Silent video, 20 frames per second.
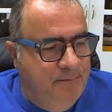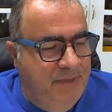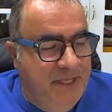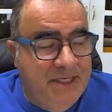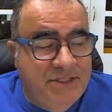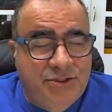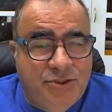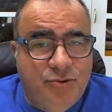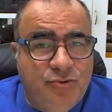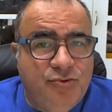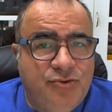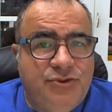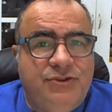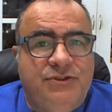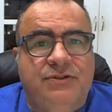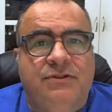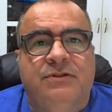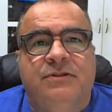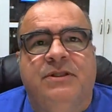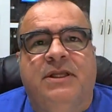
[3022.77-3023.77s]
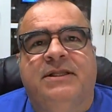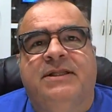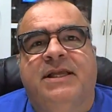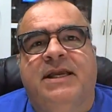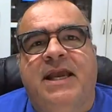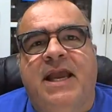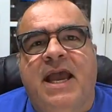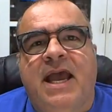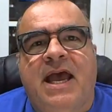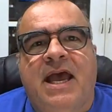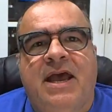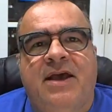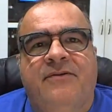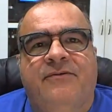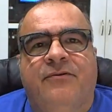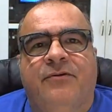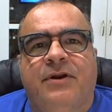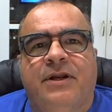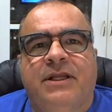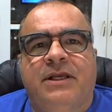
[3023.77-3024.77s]
issues that they
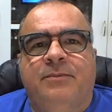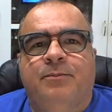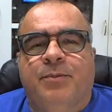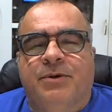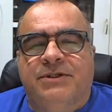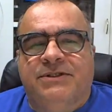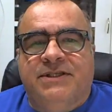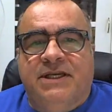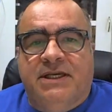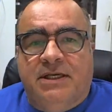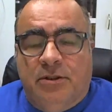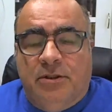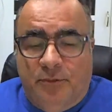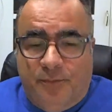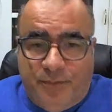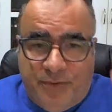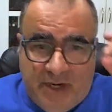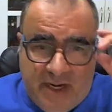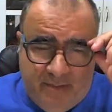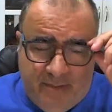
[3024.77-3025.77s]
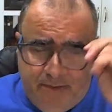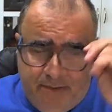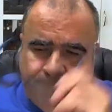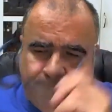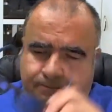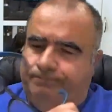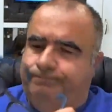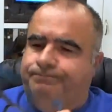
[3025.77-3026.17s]
have, or any particular problem,